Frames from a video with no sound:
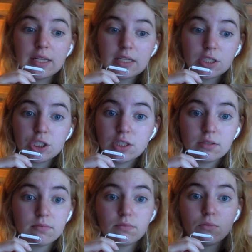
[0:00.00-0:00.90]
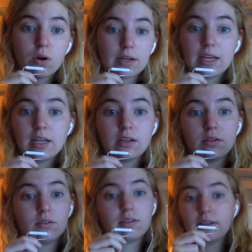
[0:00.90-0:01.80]
this, she's walking.
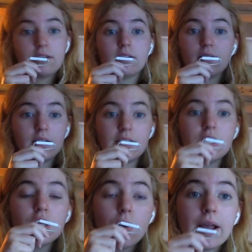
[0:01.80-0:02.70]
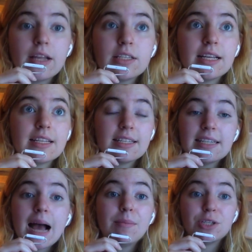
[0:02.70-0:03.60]
You know, it's
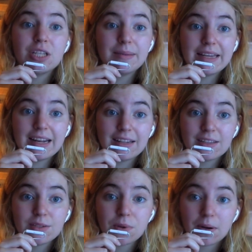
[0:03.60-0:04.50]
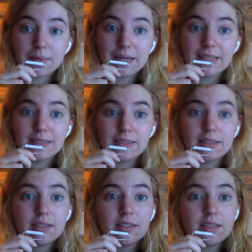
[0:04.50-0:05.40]
established in the beginning of the story because
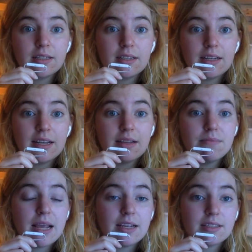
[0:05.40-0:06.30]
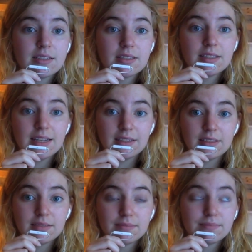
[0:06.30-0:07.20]
it makes sense.